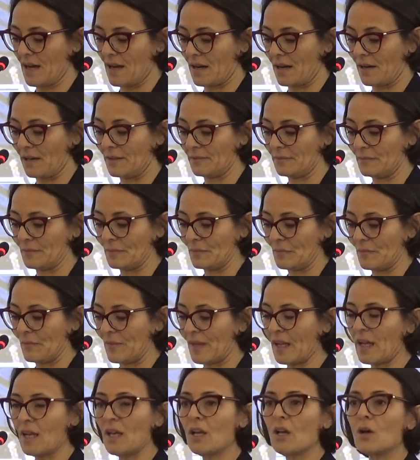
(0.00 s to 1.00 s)
are.
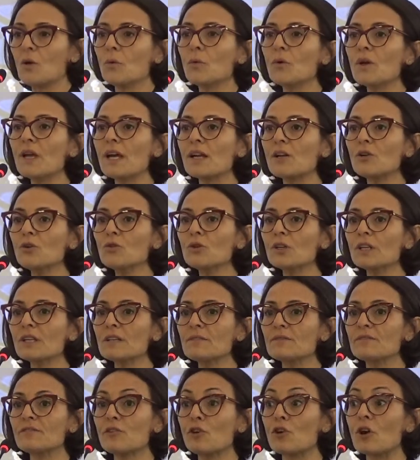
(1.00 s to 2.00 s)
We are
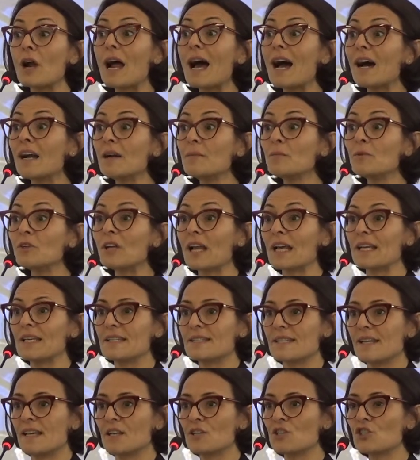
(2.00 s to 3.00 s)
looking for
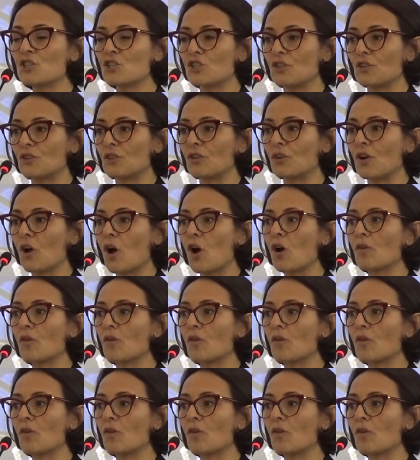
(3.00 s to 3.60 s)
harmonization